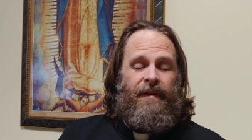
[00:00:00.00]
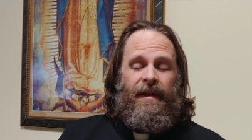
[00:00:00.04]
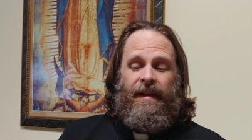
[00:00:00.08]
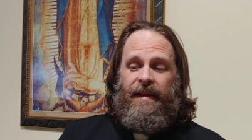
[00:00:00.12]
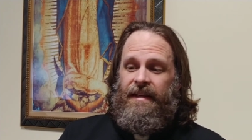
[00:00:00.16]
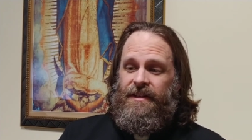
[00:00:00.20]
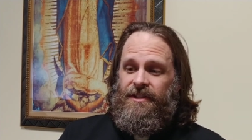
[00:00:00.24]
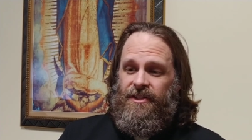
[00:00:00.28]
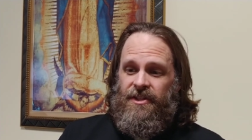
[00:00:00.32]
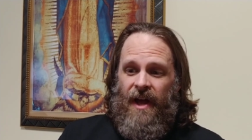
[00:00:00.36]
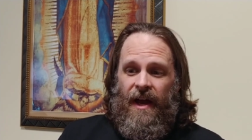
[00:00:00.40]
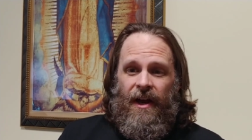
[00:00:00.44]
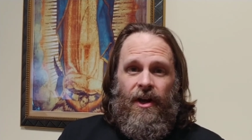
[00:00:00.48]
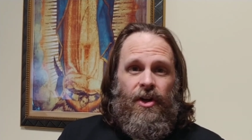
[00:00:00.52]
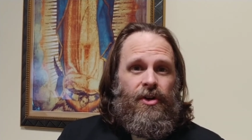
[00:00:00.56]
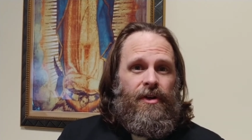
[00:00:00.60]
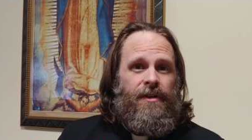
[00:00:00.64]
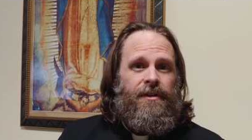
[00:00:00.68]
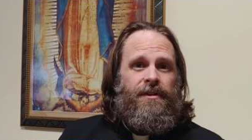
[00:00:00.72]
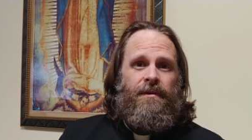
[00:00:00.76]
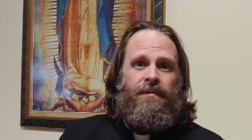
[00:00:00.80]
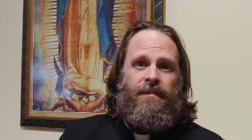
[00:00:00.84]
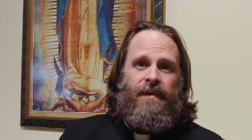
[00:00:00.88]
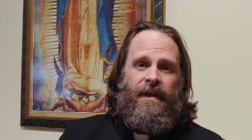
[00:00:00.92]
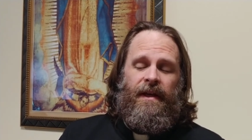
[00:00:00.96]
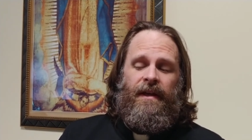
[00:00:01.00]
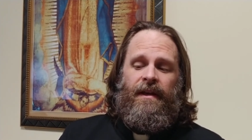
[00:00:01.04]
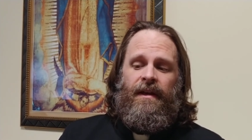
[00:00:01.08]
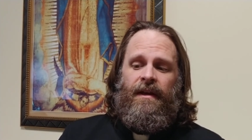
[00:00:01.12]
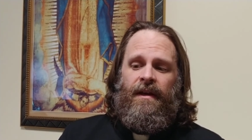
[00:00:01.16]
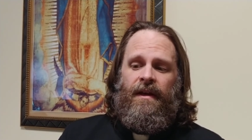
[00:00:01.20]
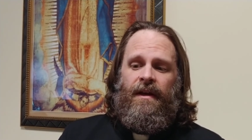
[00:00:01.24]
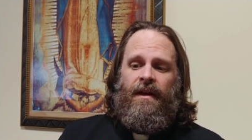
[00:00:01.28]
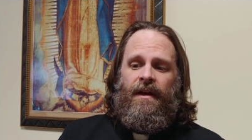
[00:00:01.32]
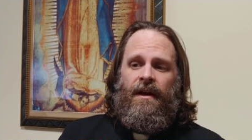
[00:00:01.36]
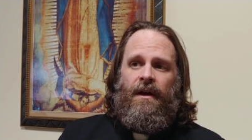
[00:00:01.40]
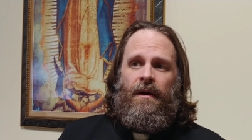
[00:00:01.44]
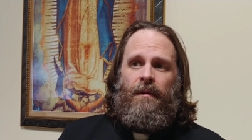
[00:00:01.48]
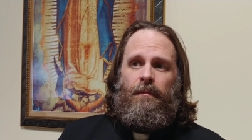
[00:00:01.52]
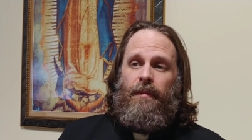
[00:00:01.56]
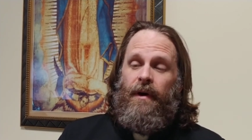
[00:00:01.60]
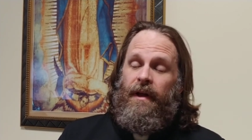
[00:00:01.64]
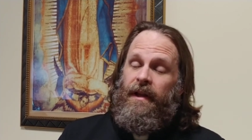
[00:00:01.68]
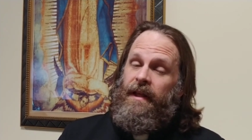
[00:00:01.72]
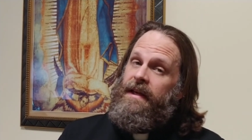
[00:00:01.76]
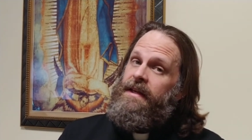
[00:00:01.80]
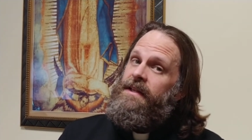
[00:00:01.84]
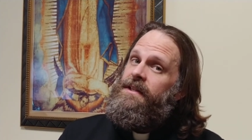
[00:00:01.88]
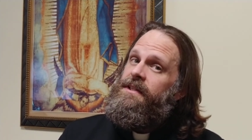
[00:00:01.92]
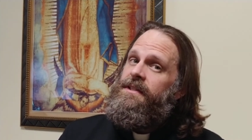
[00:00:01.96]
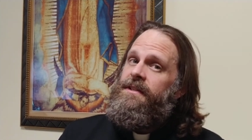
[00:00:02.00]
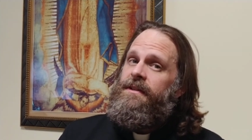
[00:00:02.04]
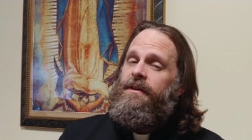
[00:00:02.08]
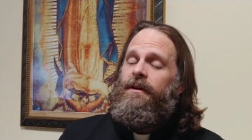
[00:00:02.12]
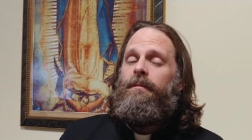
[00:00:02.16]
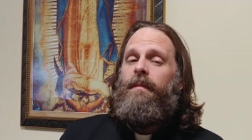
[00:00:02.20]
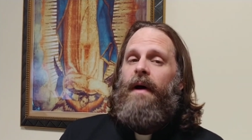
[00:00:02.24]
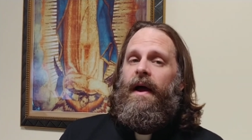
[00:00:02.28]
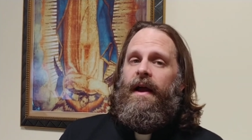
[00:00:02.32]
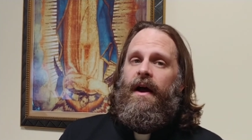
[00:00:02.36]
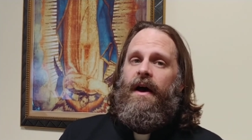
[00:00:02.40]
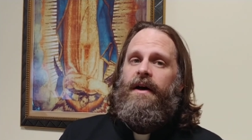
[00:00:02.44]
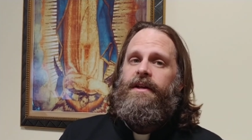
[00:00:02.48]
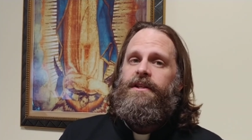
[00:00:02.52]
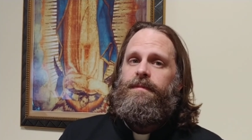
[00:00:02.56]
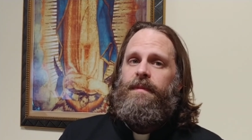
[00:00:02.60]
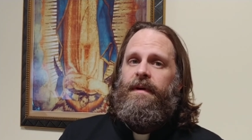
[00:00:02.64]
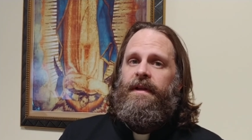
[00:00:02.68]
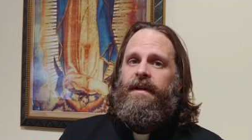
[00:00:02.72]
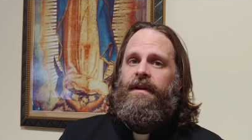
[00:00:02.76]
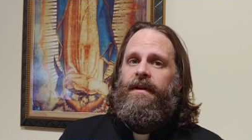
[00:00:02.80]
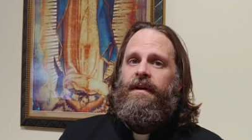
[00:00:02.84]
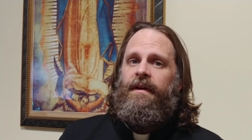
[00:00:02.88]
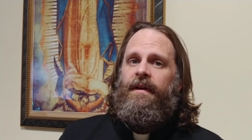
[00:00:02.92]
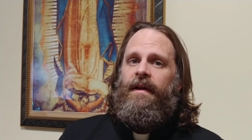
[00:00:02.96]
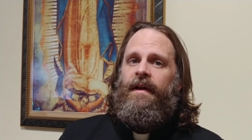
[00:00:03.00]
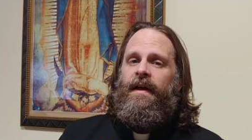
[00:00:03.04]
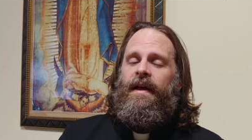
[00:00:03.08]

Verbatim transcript: And he's not good to me, but he's still my husband.